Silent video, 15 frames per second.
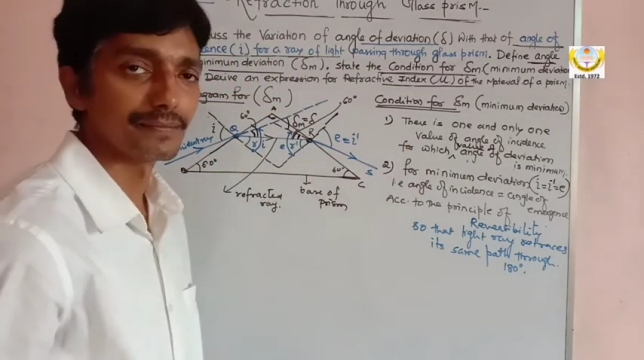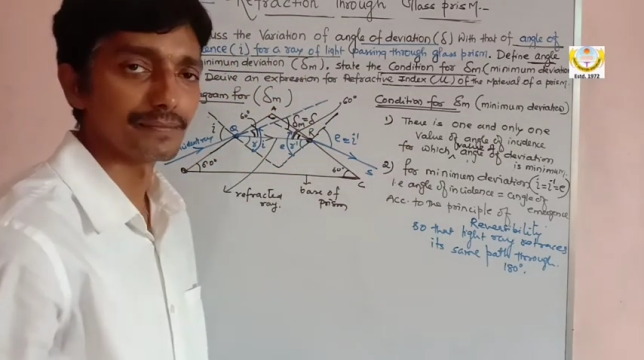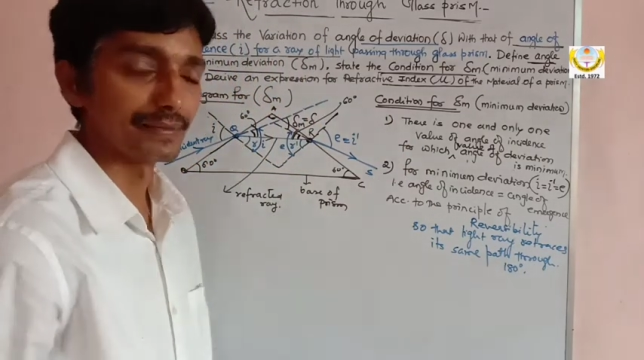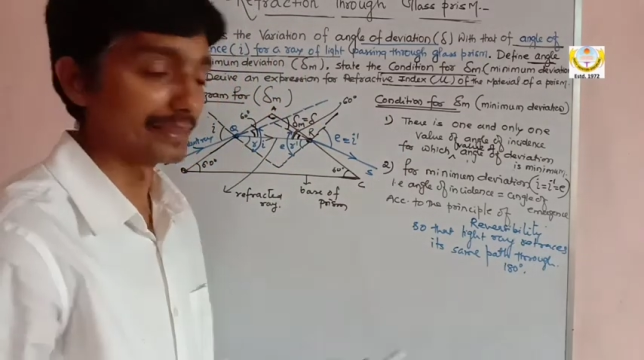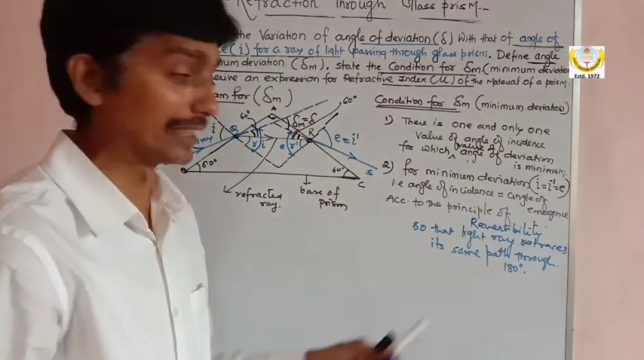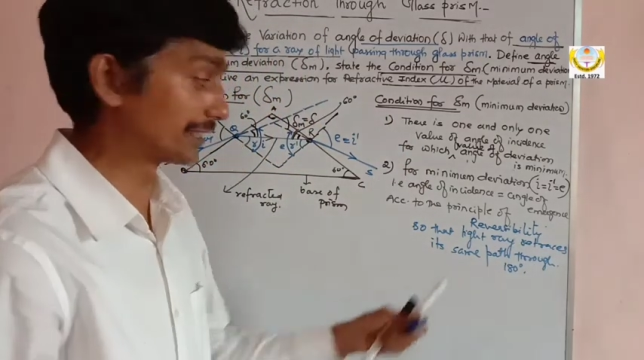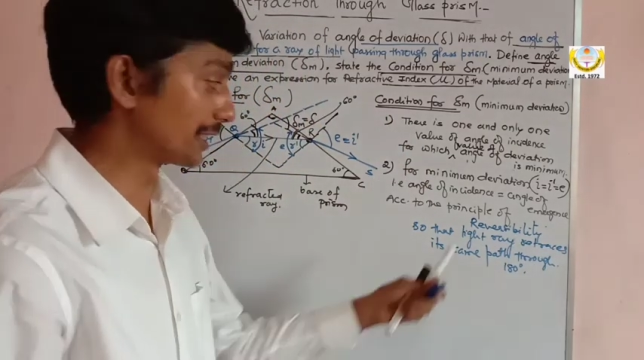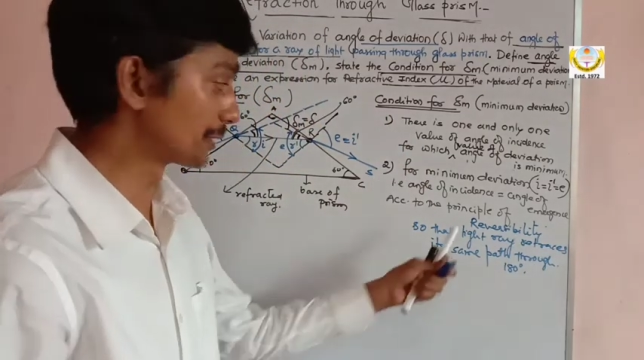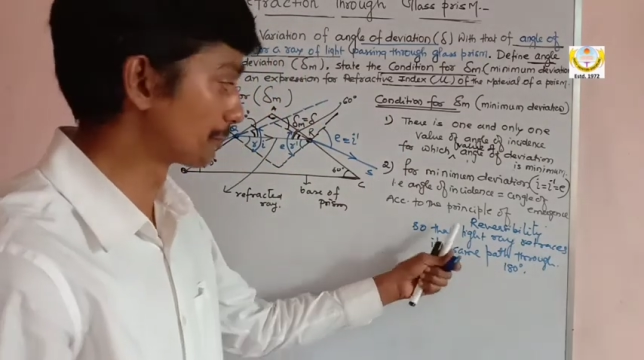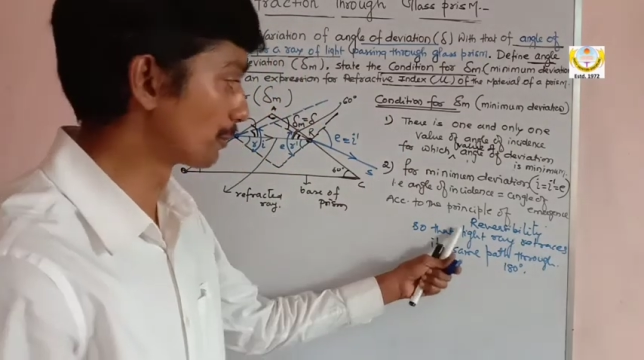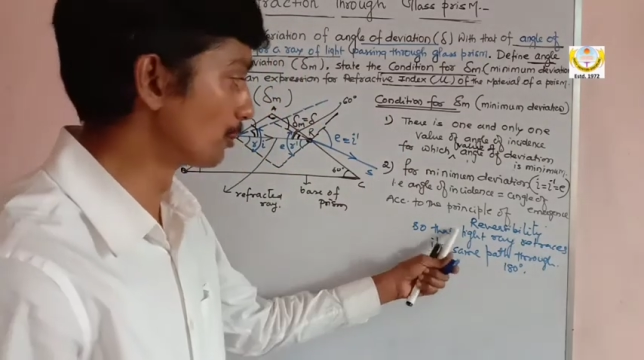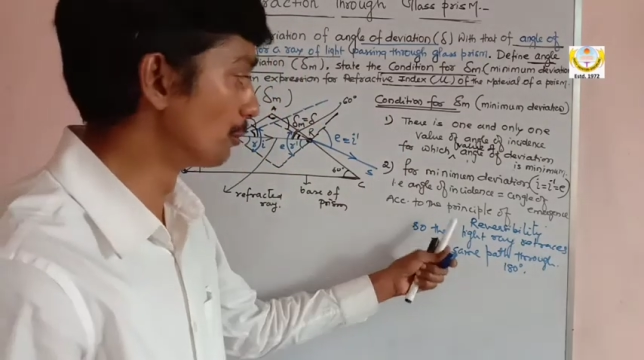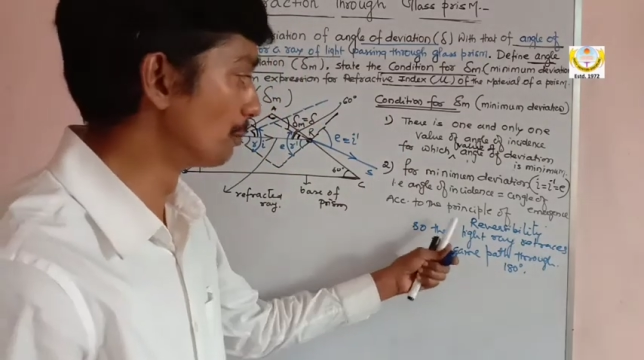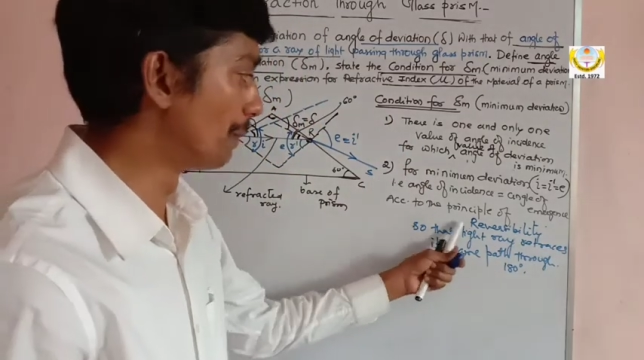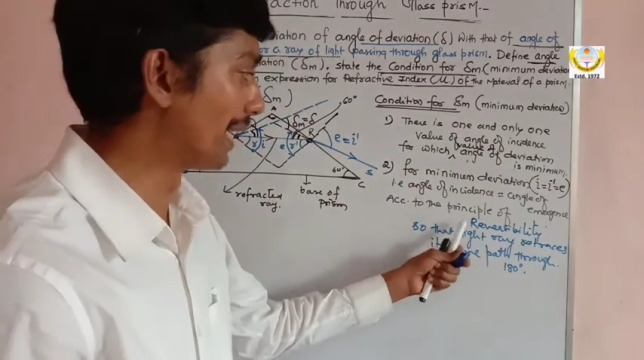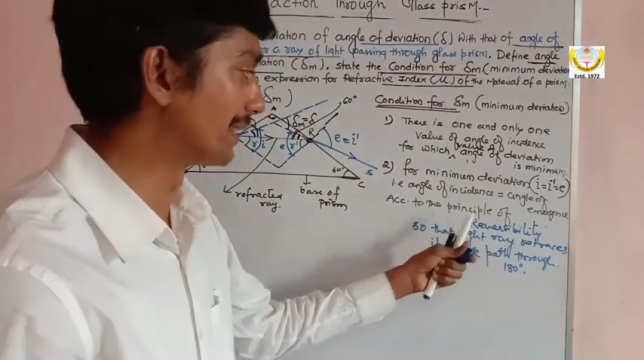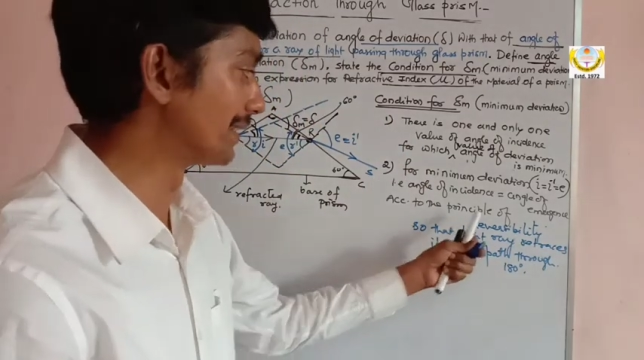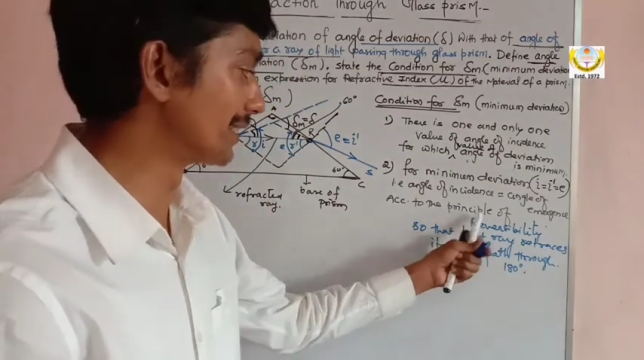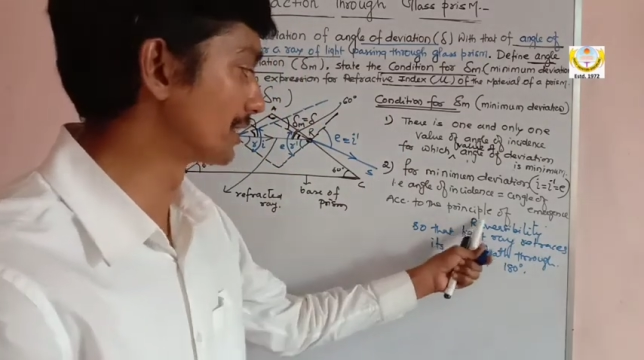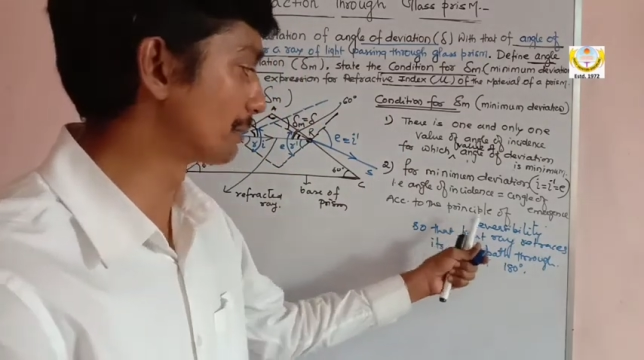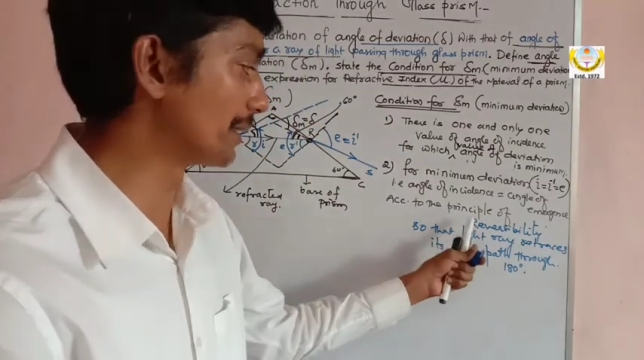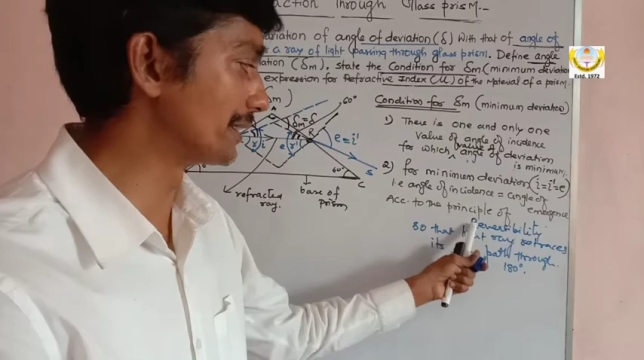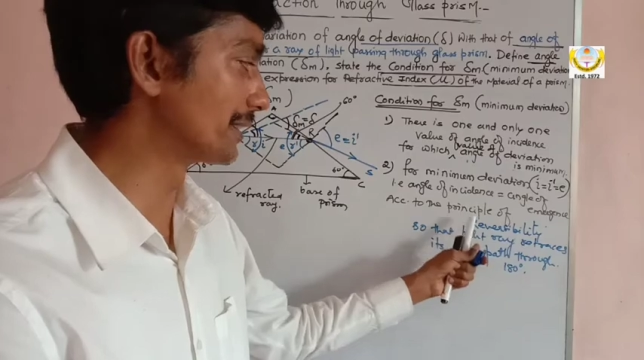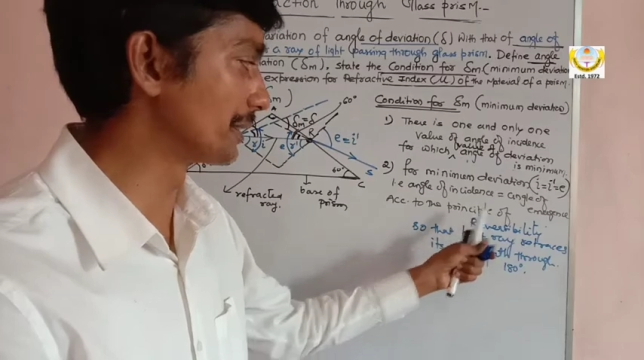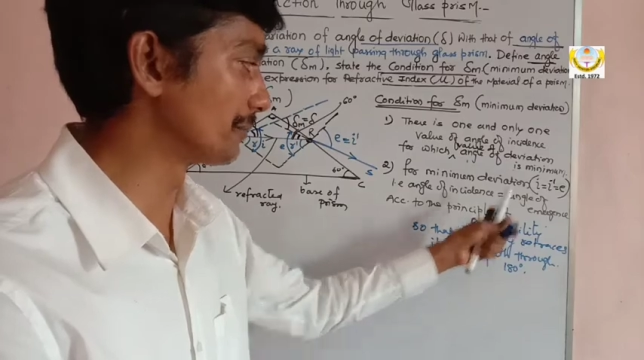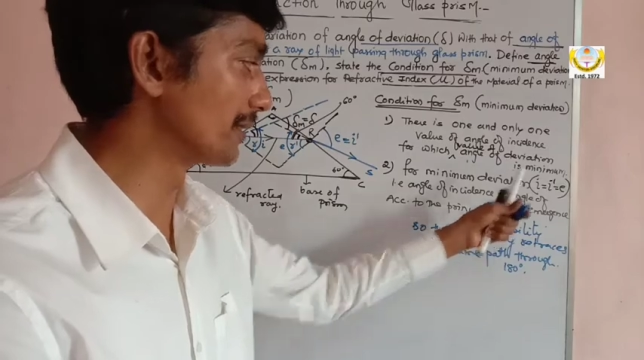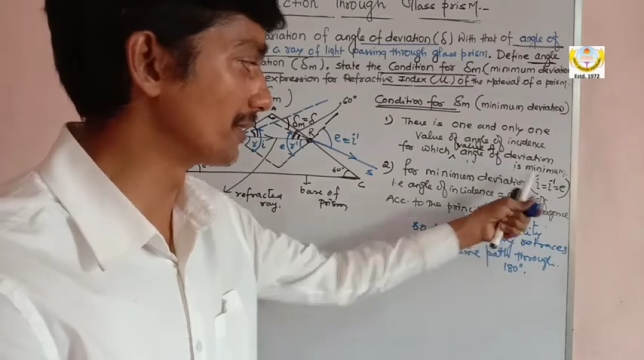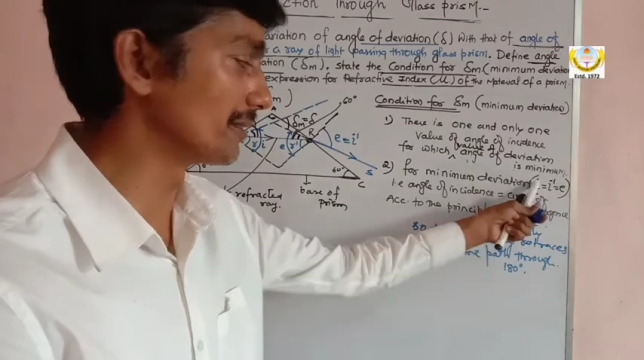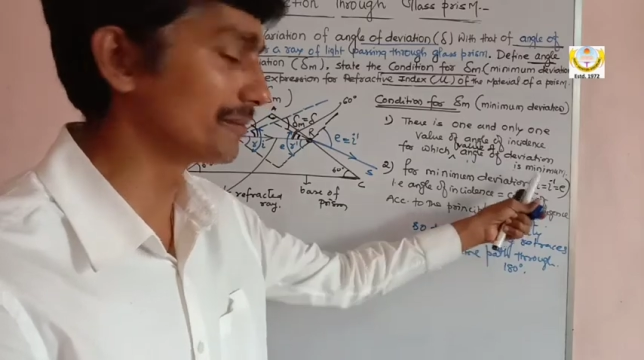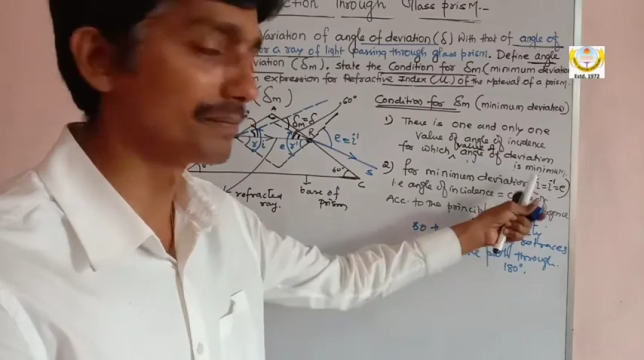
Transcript: This is proved by this principle,